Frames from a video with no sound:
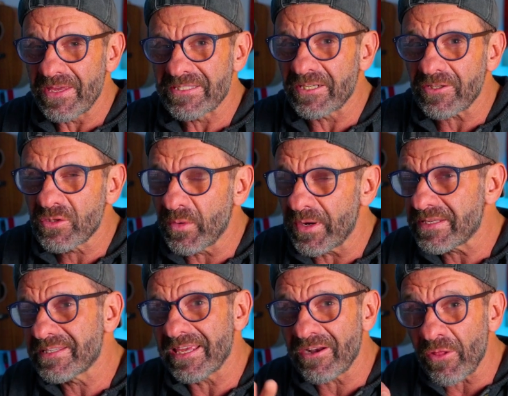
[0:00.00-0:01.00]
These little tweaks
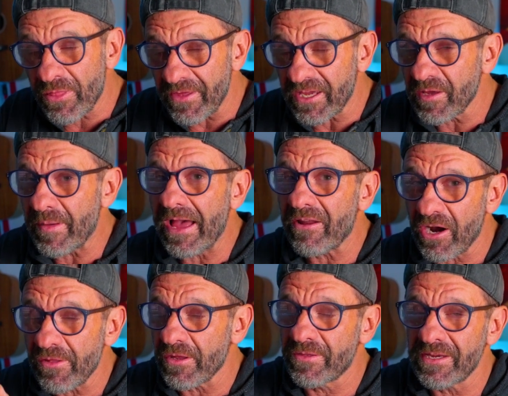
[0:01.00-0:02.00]
that you don't think about
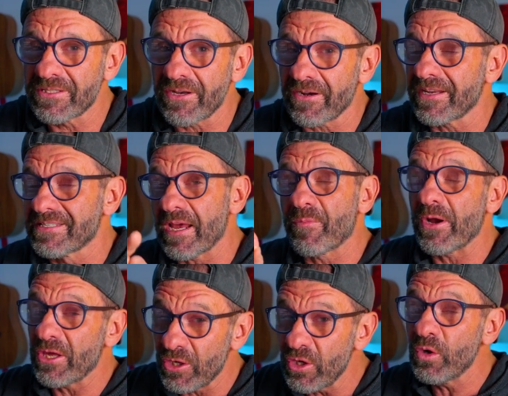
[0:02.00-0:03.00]
are the things that are gonna
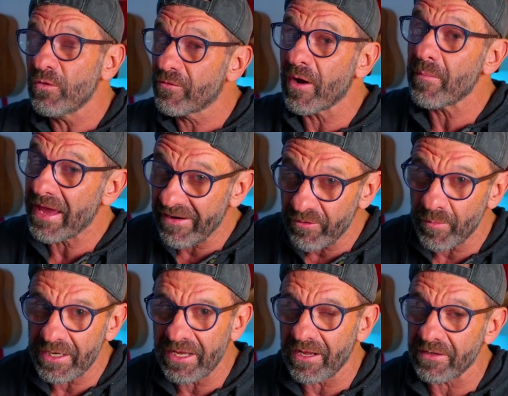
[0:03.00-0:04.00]
separate you from
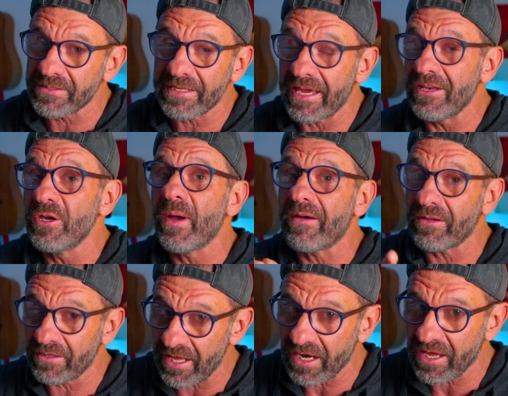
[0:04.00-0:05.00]
everybody else, and you have a
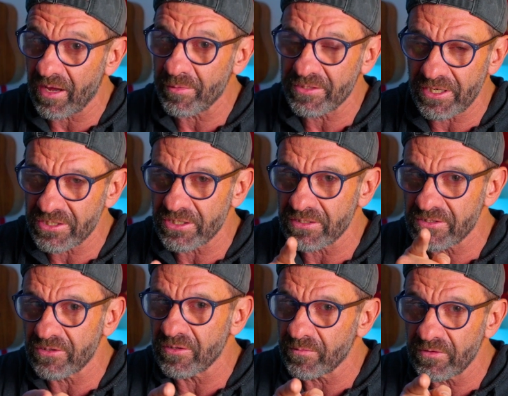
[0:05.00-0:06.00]
lot of competition,
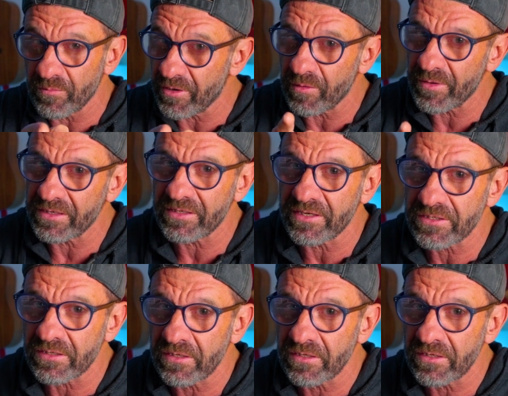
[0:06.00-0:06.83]
so you better pay attention.